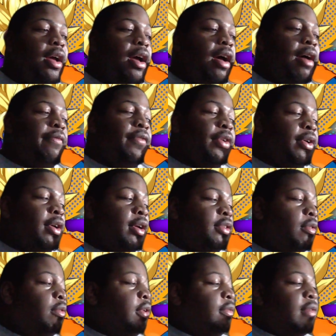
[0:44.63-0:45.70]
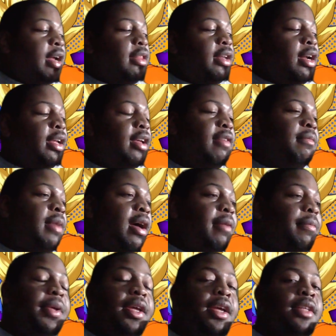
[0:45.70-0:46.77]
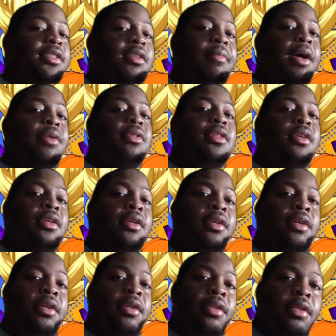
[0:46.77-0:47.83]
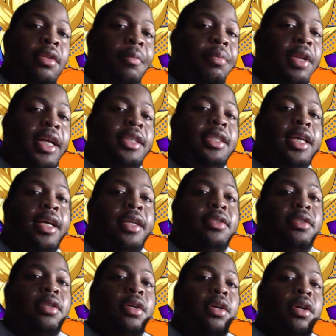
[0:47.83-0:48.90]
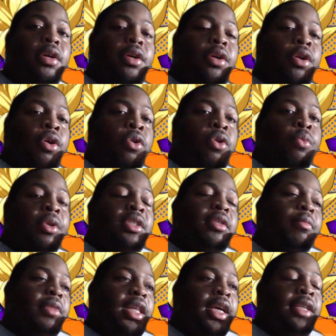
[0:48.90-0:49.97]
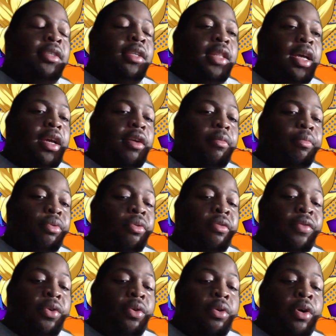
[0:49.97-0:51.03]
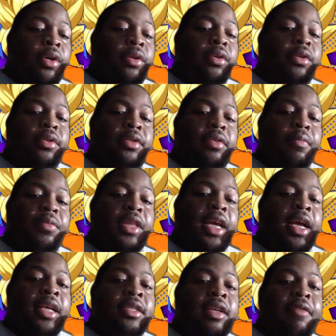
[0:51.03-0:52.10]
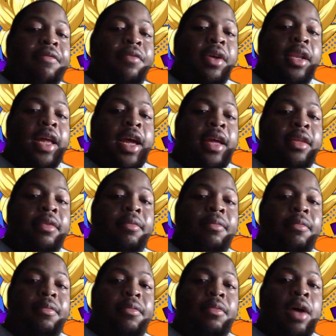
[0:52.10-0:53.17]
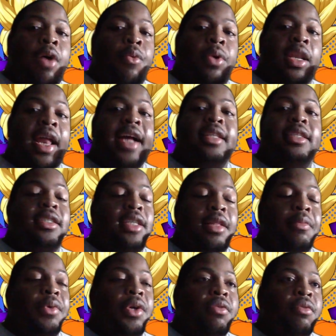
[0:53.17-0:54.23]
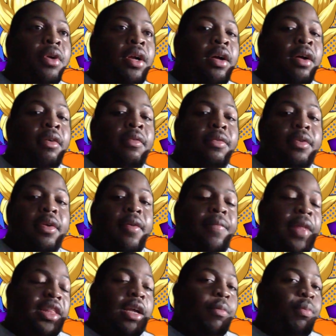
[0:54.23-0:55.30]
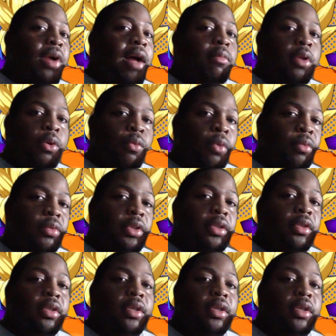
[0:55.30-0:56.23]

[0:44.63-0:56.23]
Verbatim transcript: I figure it's only right that I give my opinions about the the playtest. You know, what some things that they can improve on, some things I feel like I would like to see them get rid of that they probably won't.